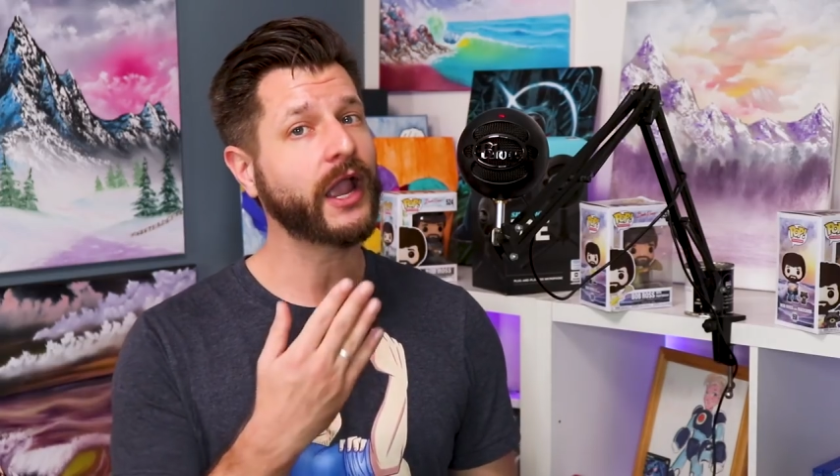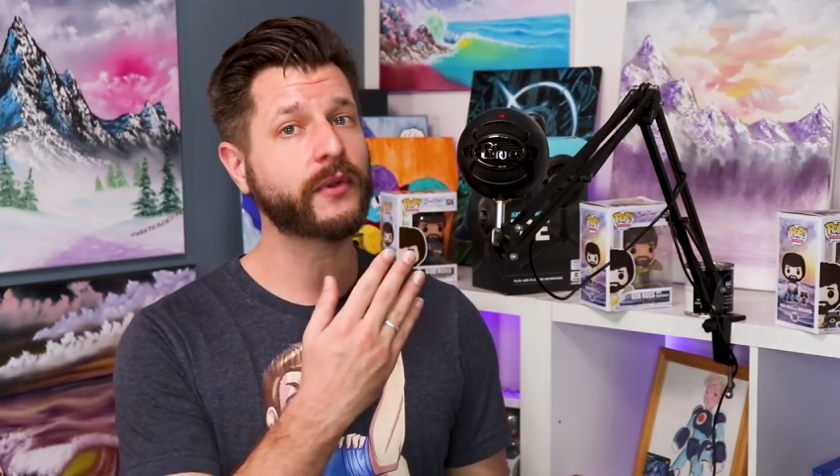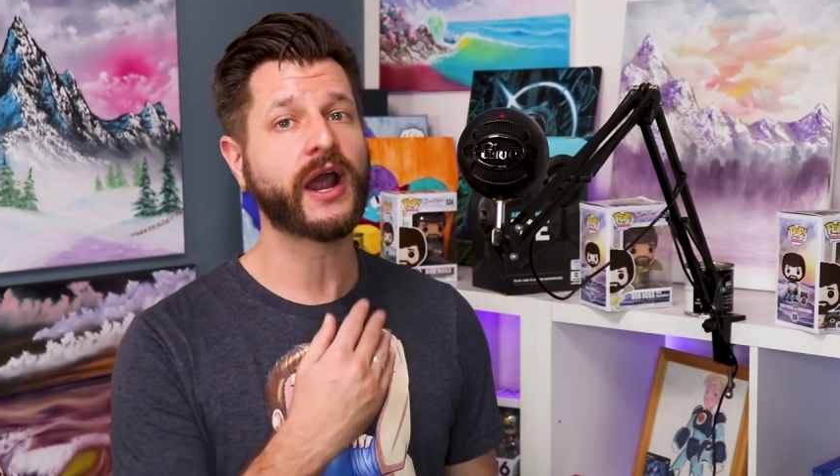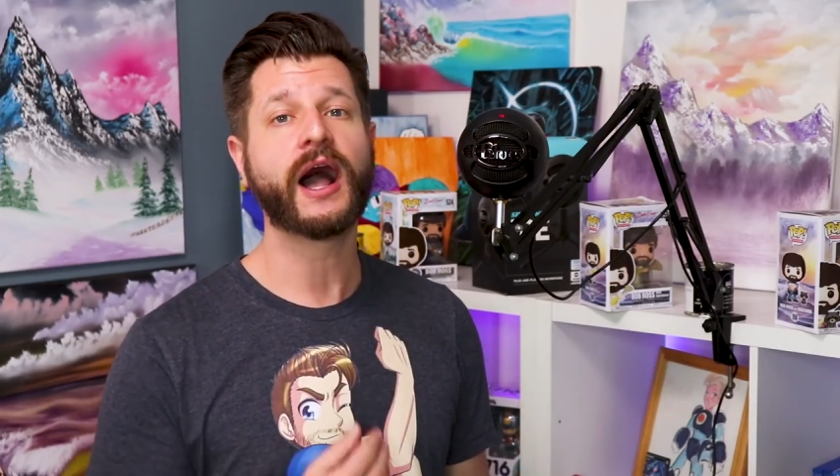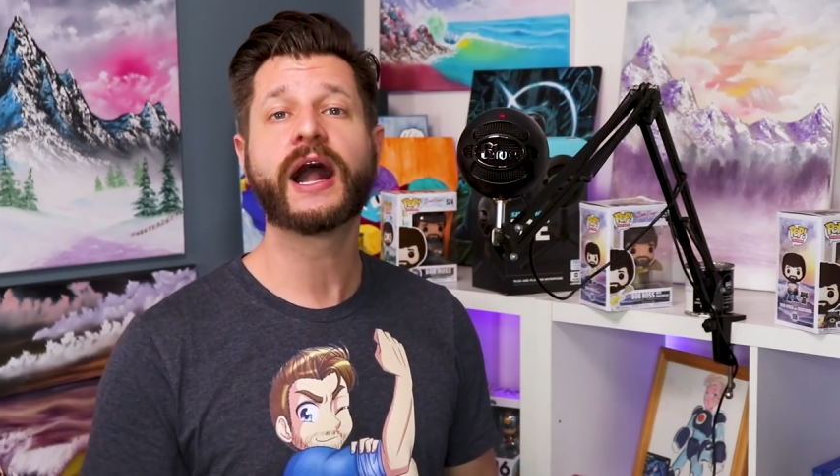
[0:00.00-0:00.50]
I
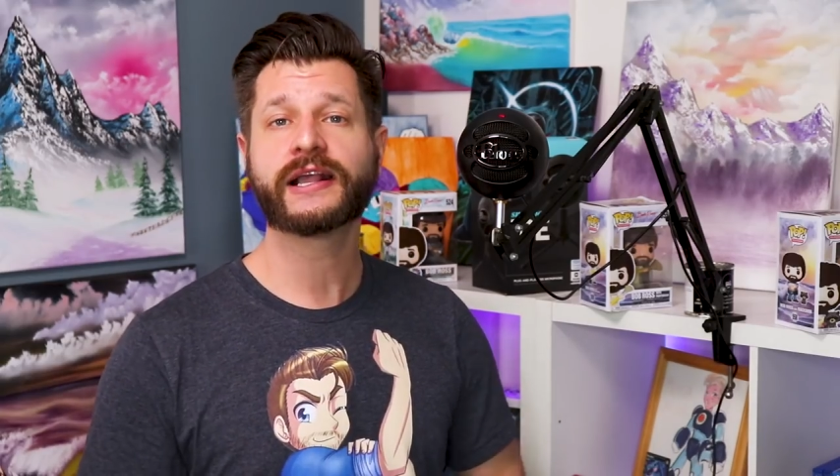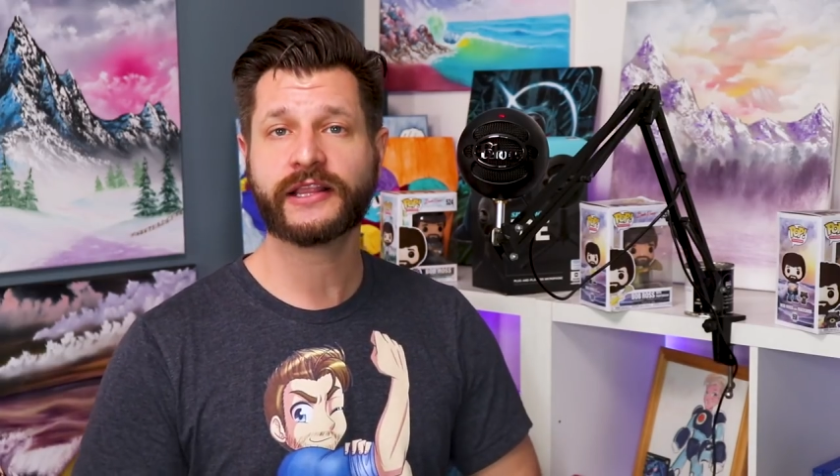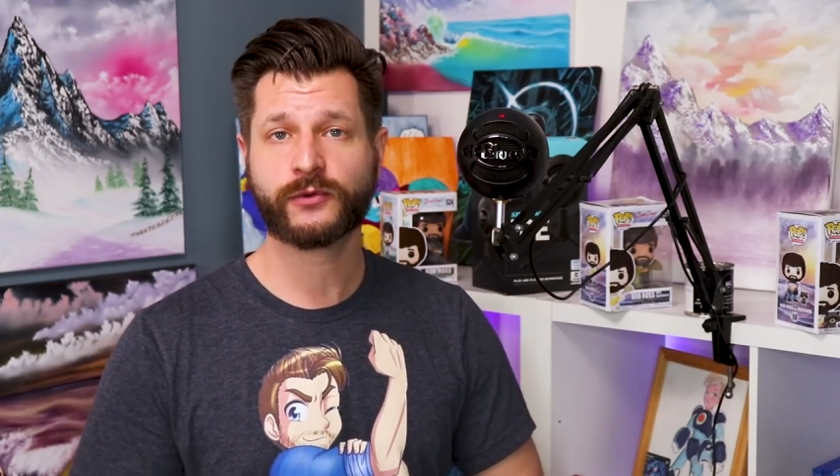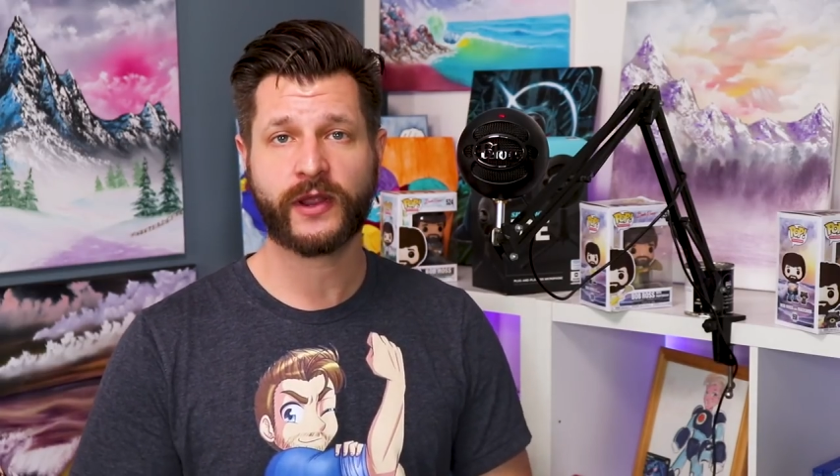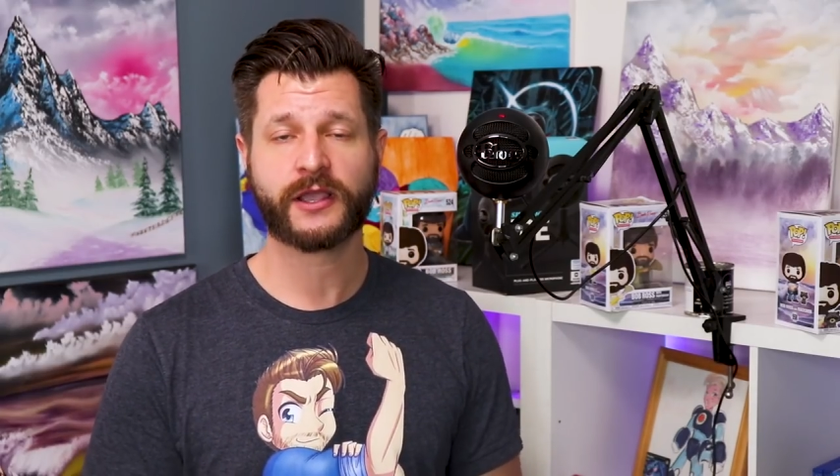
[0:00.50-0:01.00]
would
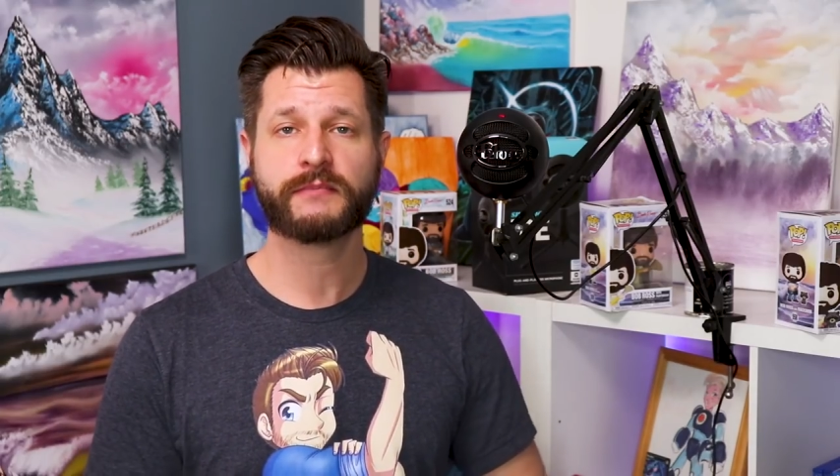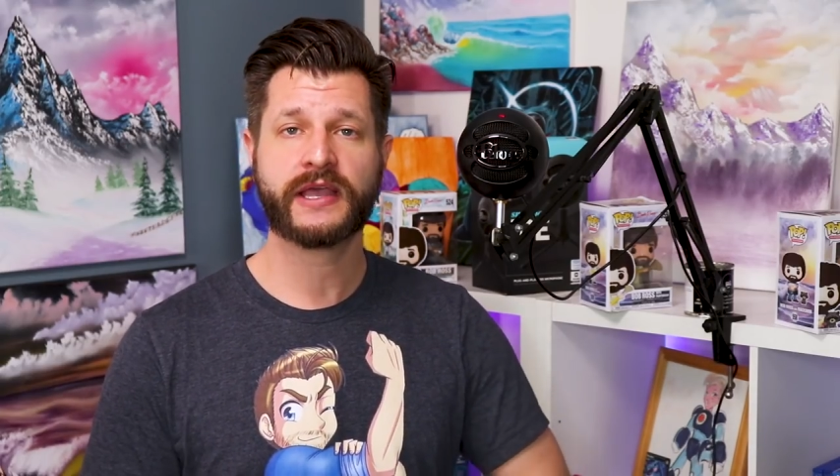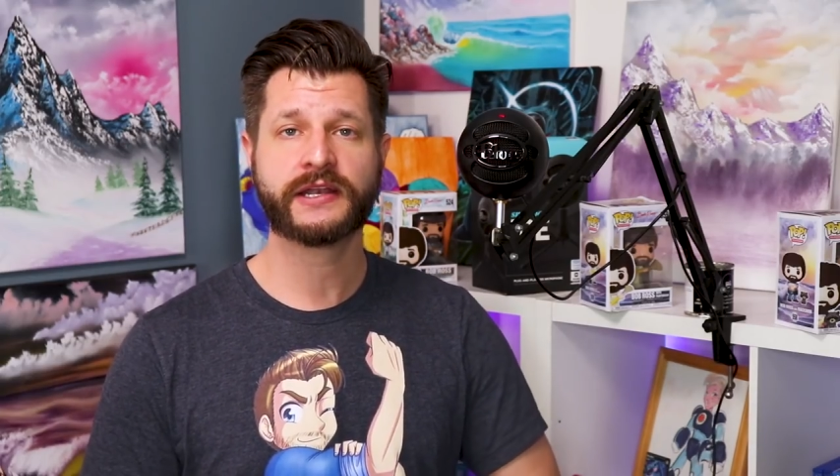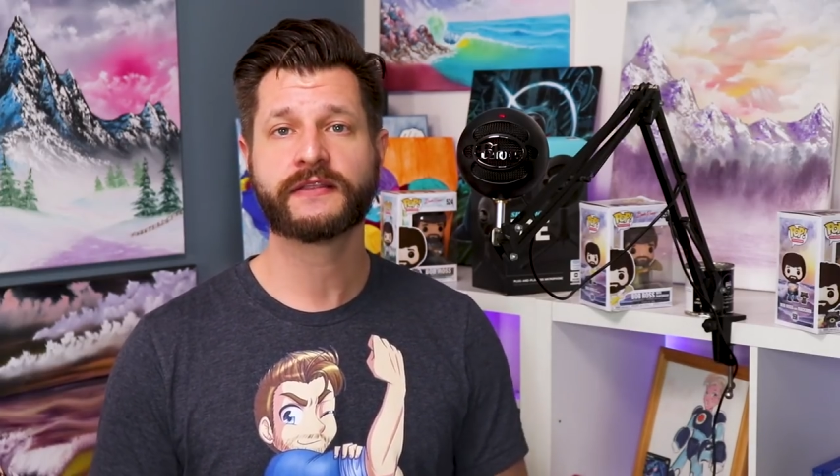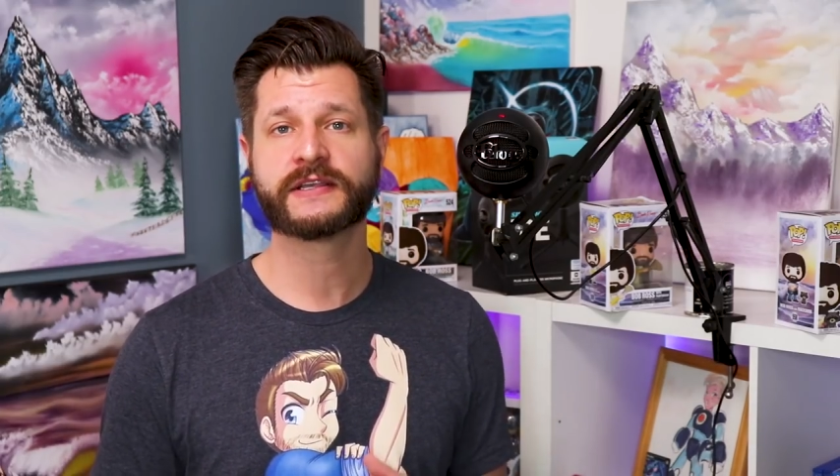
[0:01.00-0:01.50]
highly
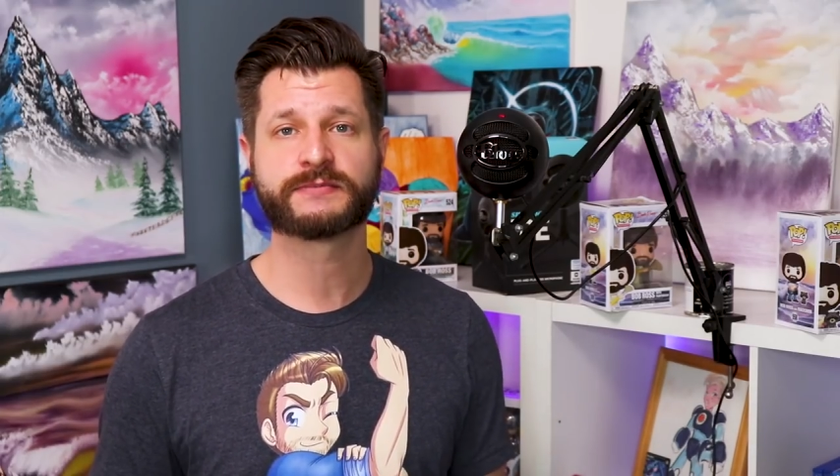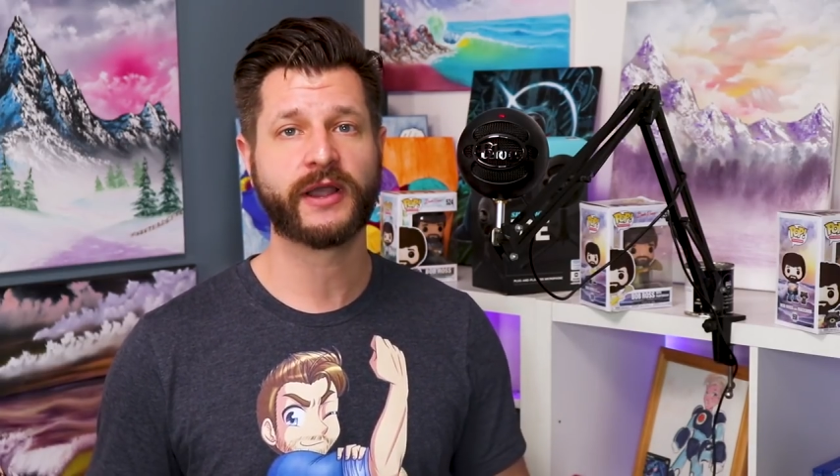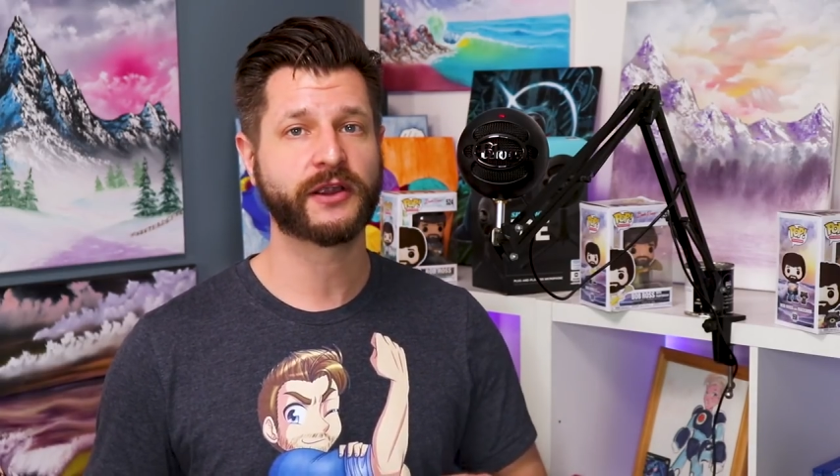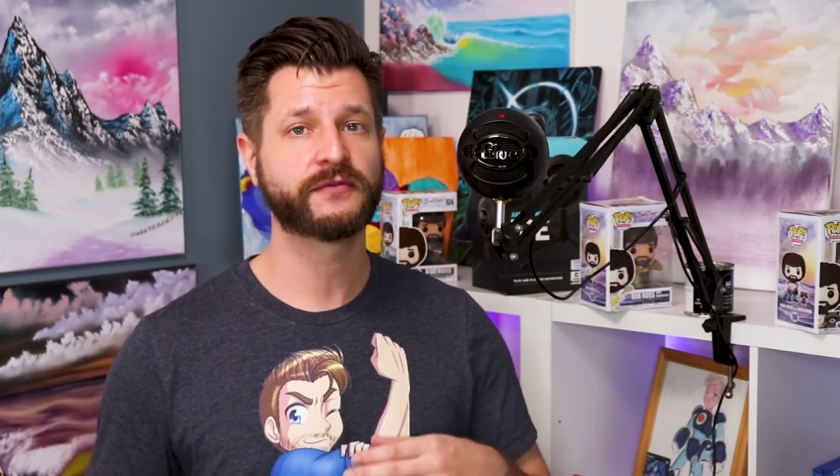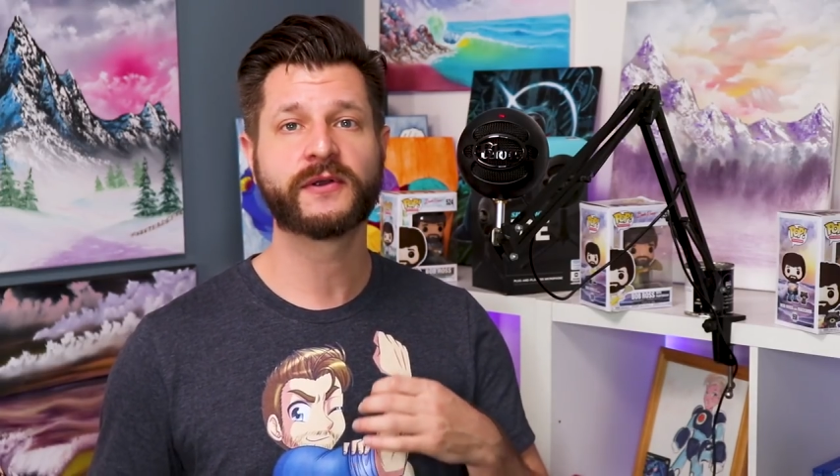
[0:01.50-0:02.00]
recommend this
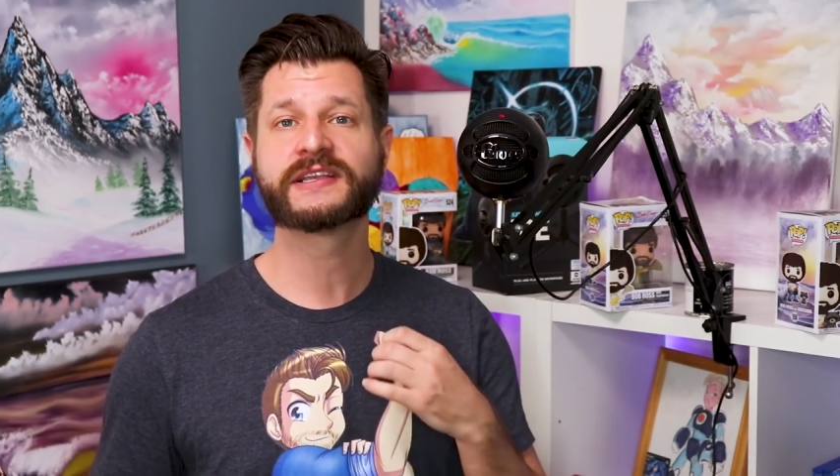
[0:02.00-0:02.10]
microphone